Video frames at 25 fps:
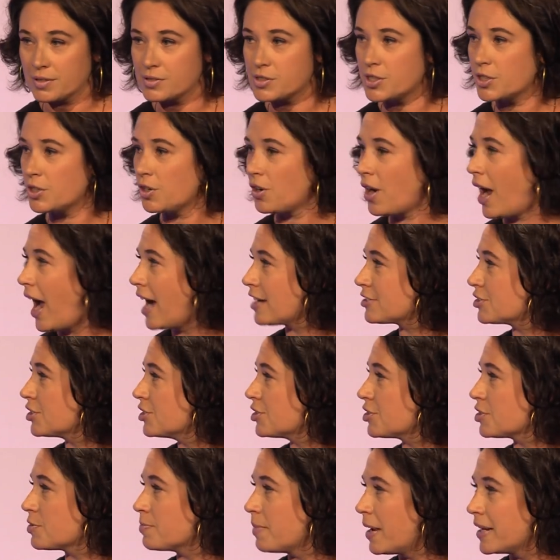So you're actually
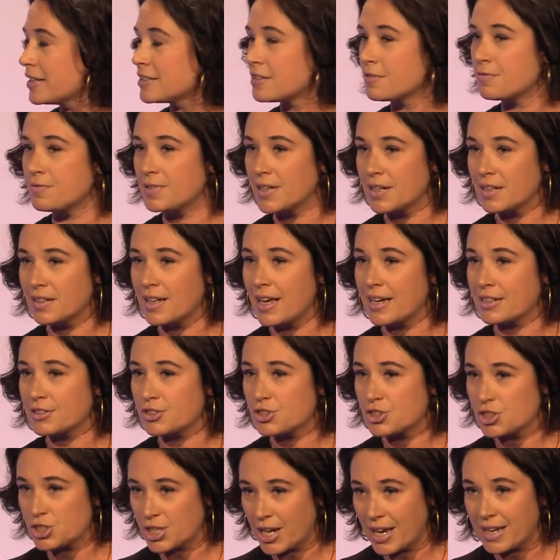just made to feel like
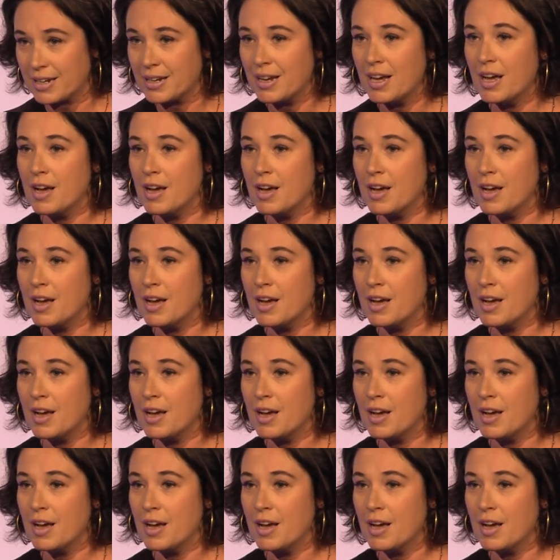shit